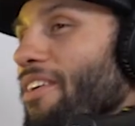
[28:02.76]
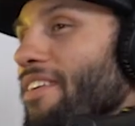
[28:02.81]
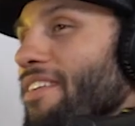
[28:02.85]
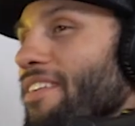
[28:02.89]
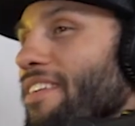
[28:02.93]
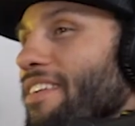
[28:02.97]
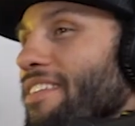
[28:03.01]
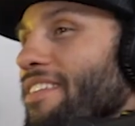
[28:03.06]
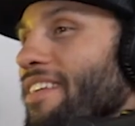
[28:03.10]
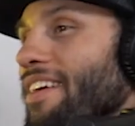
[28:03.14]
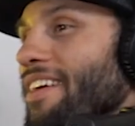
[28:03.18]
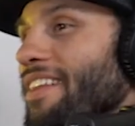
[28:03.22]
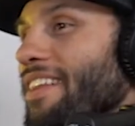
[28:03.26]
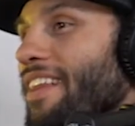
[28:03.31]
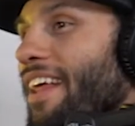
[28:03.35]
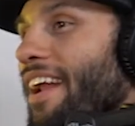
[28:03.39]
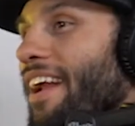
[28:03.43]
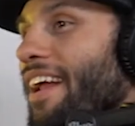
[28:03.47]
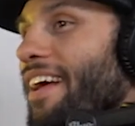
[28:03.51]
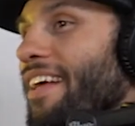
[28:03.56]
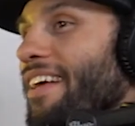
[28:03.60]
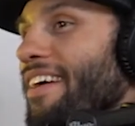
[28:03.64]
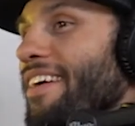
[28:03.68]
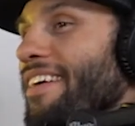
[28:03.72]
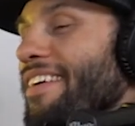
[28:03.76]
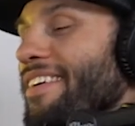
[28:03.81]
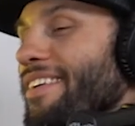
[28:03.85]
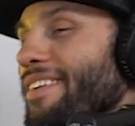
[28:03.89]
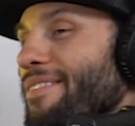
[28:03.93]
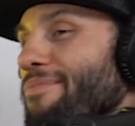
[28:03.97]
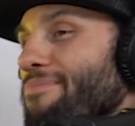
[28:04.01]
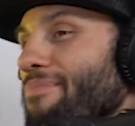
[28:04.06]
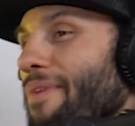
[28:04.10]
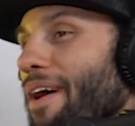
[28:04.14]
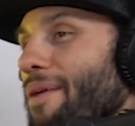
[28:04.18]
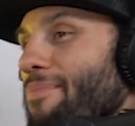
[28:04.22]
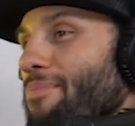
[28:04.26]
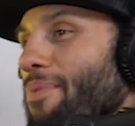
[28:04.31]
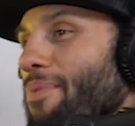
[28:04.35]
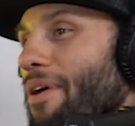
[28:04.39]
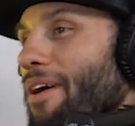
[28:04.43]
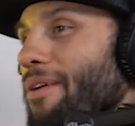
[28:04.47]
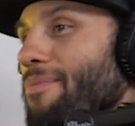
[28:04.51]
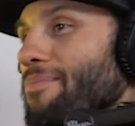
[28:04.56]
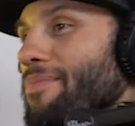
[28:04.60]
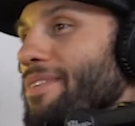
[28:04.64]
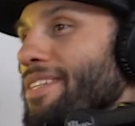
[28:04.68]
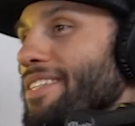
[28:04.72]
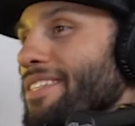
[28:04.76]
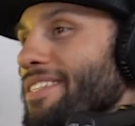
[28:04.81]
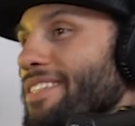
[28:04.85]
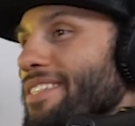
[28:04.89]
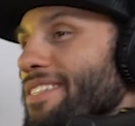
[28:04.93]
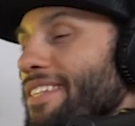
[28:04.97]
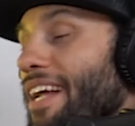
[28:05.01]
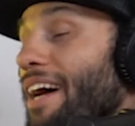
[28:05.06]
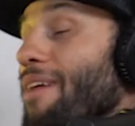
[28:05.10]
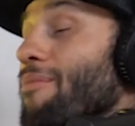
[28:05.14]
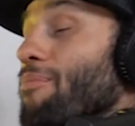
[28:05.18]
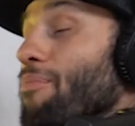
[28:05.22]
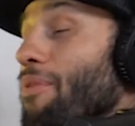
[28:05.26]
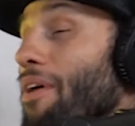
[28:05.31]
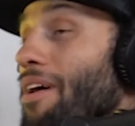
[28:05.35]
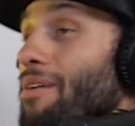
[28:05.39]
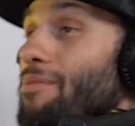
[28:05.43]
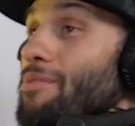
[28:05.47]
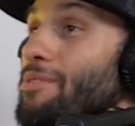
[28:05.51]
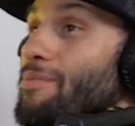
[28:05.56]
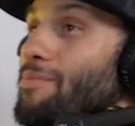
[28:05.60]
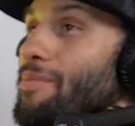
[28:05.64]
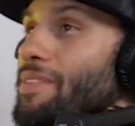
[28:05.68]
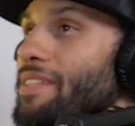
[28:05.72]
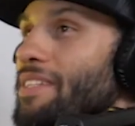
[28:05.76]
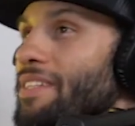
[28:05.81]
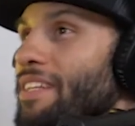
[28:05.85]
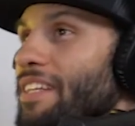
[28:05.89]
Well, the thing that my problem is not problem.